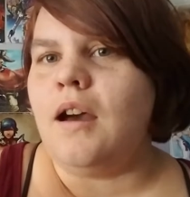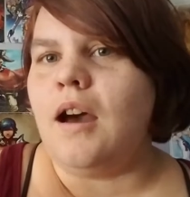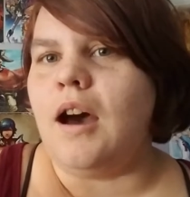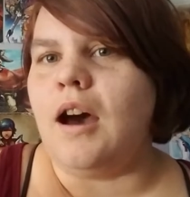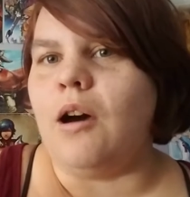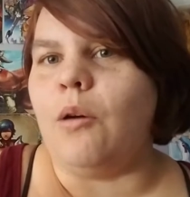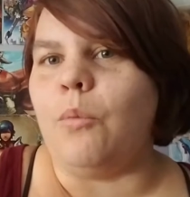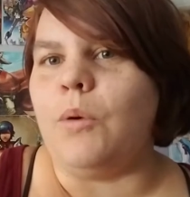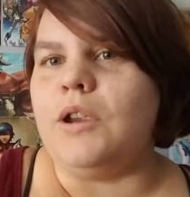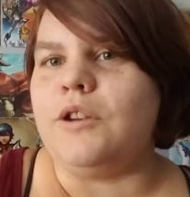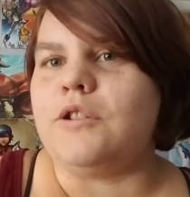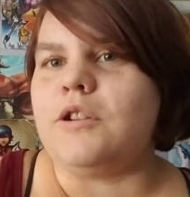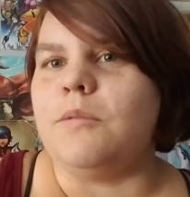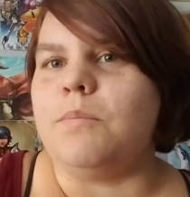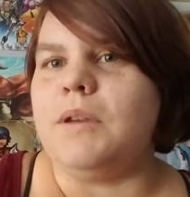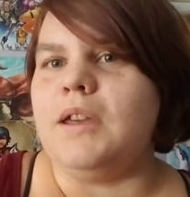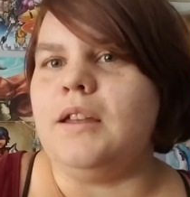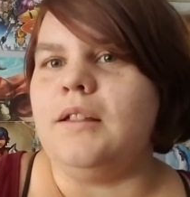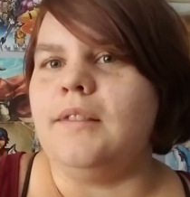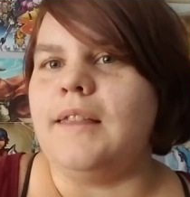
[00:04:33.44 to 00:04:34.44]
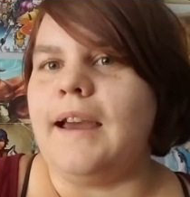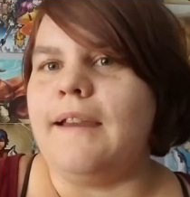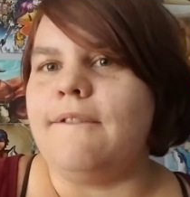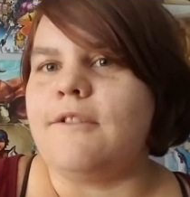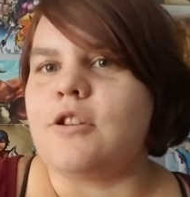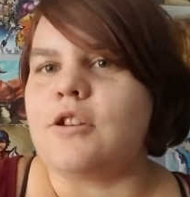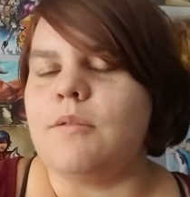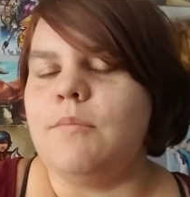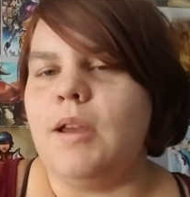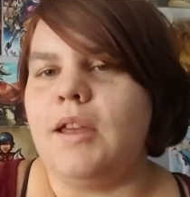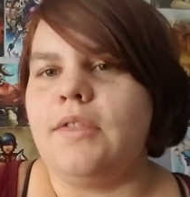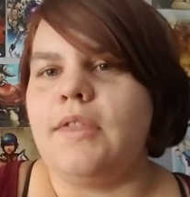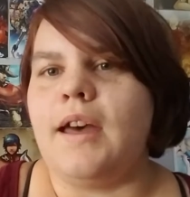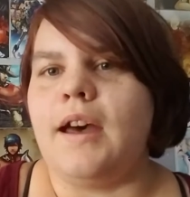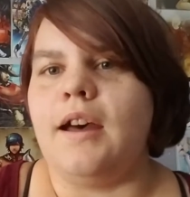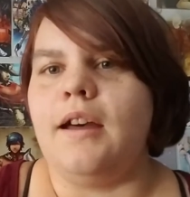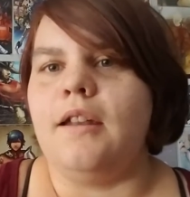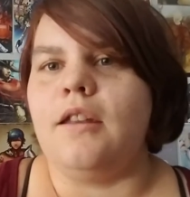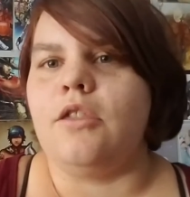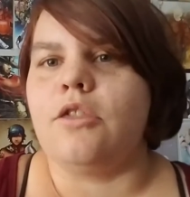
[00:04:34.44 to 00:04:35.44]
Uh, we should be live streaming
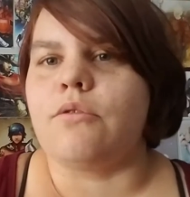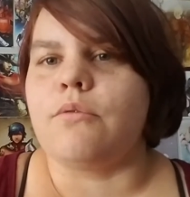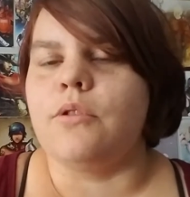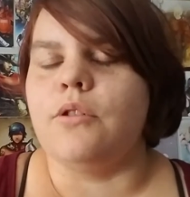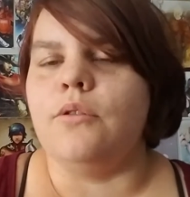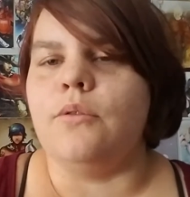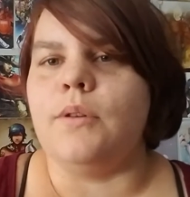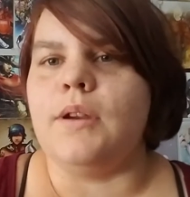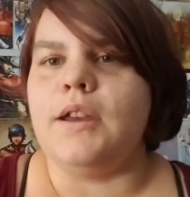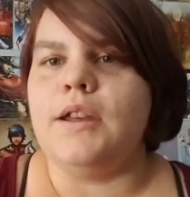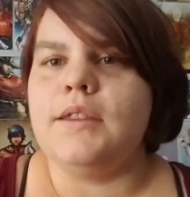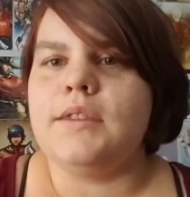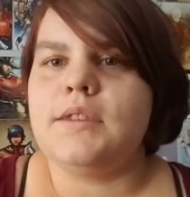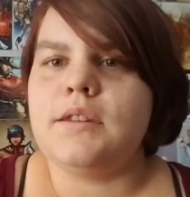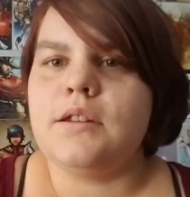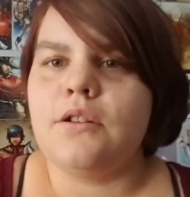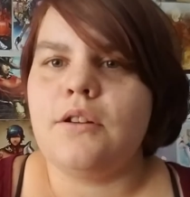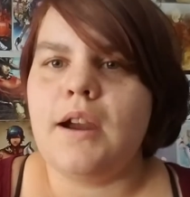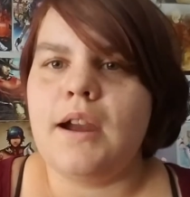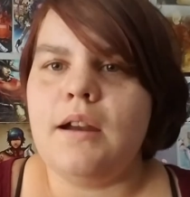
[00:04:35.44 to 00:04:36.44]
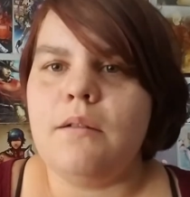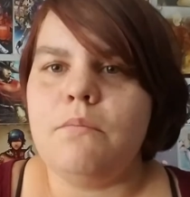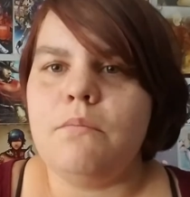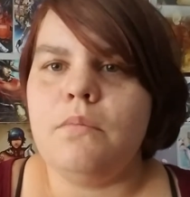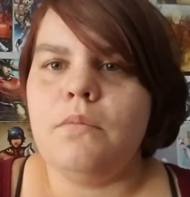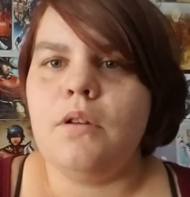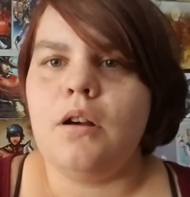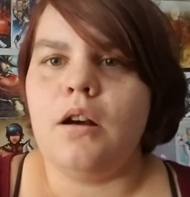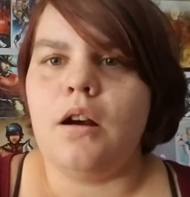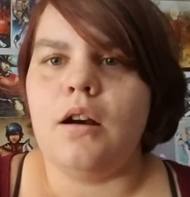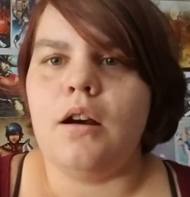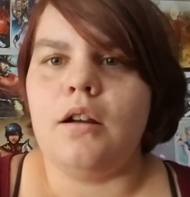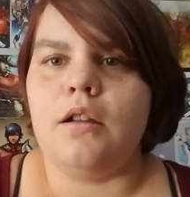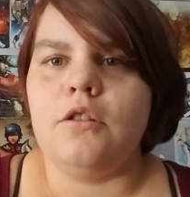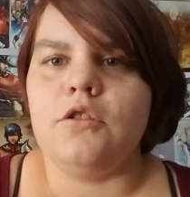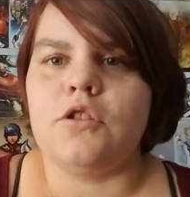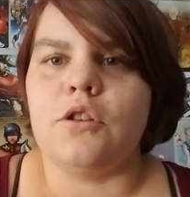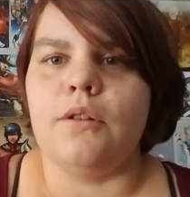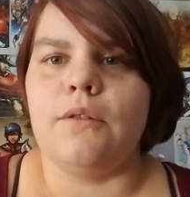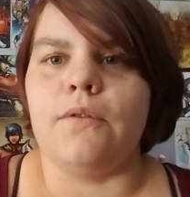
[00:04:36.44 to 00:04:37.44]
that through Instagram,
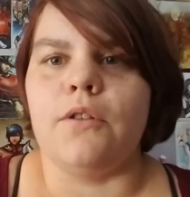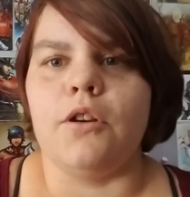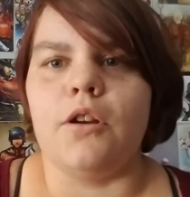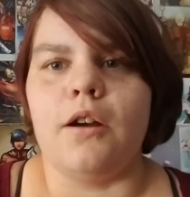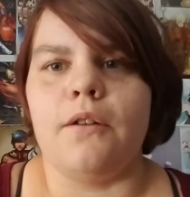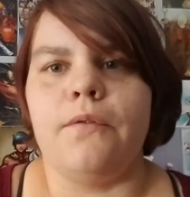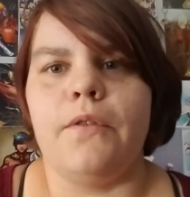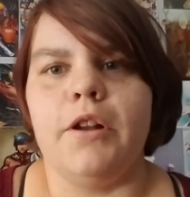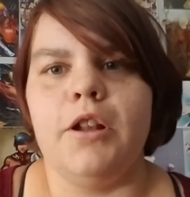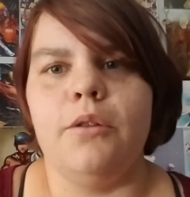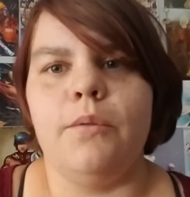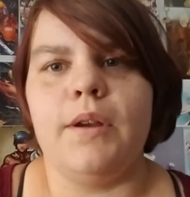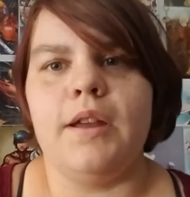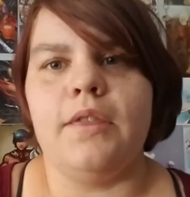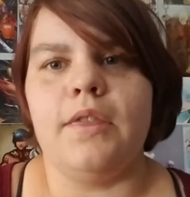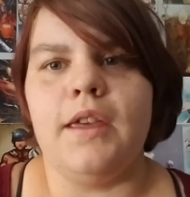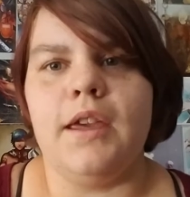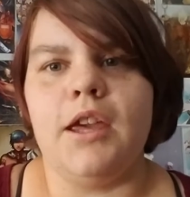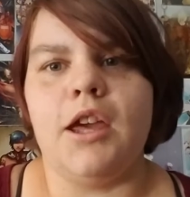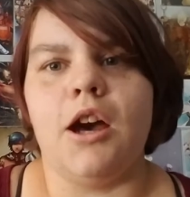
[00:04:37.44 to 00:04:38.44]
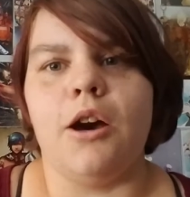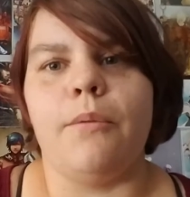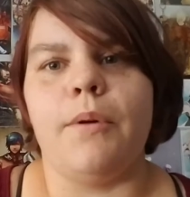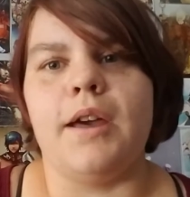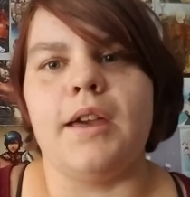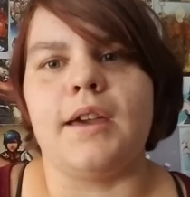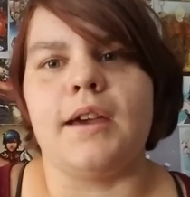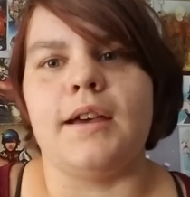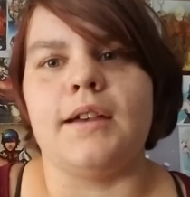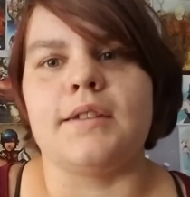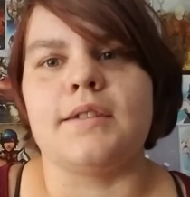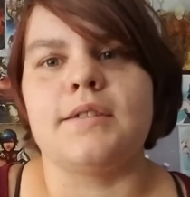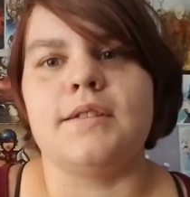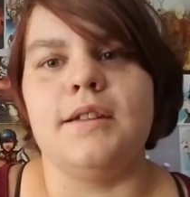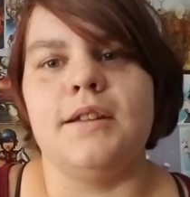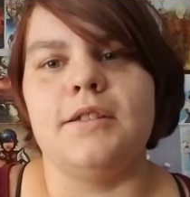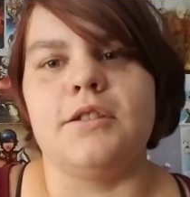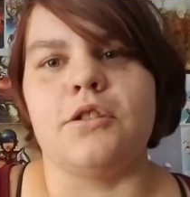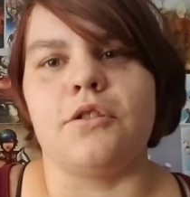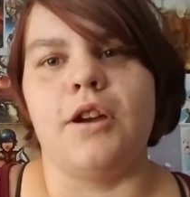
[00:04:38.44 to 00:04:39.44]
so if you're not following the Kawaii Cast
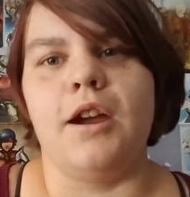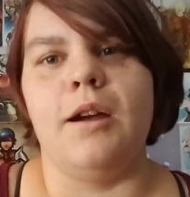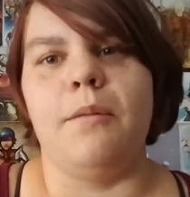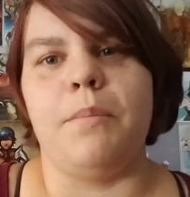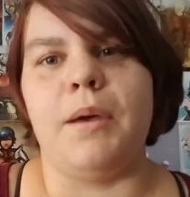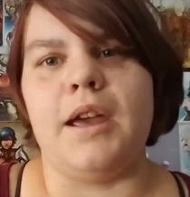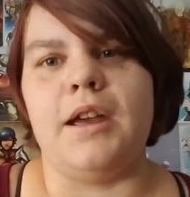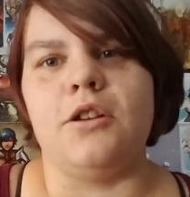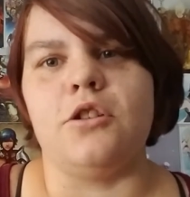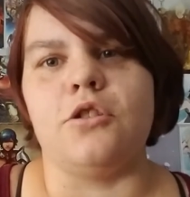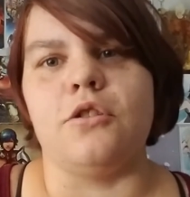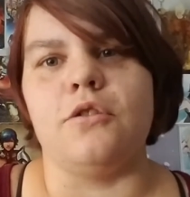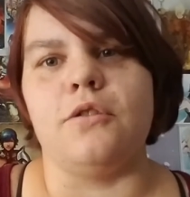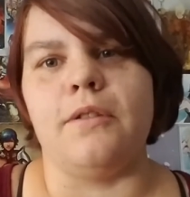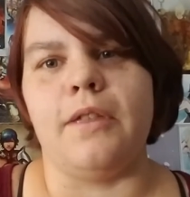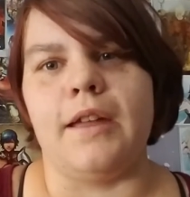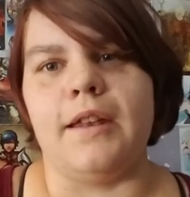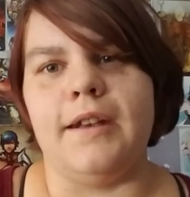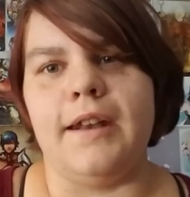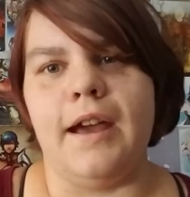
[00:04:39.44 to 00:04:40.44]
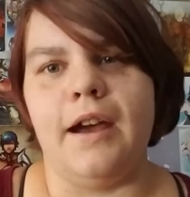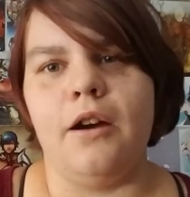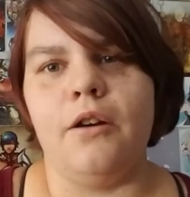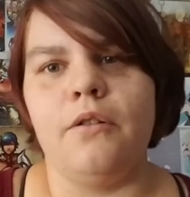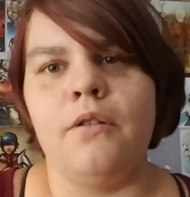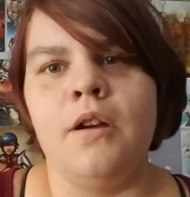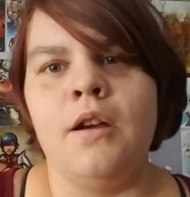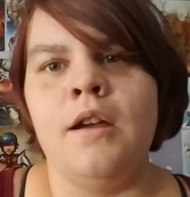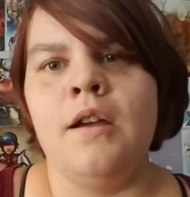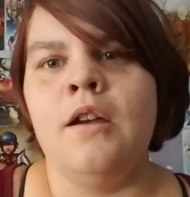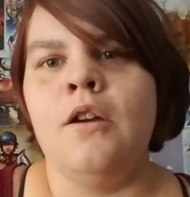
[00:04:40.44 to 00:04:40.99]
Instagram page, go do that now.